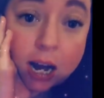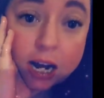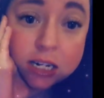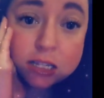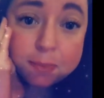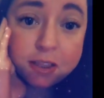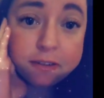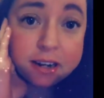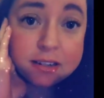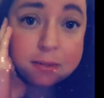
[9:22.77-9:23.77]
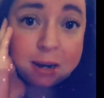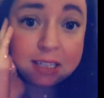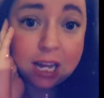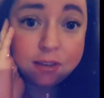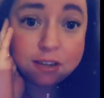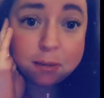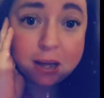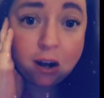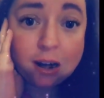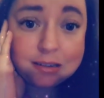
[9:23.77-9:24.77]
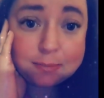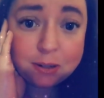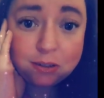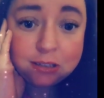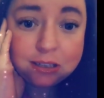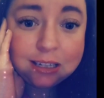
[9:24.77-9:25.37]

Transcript: I could spend the rest of my life in a mental hospital.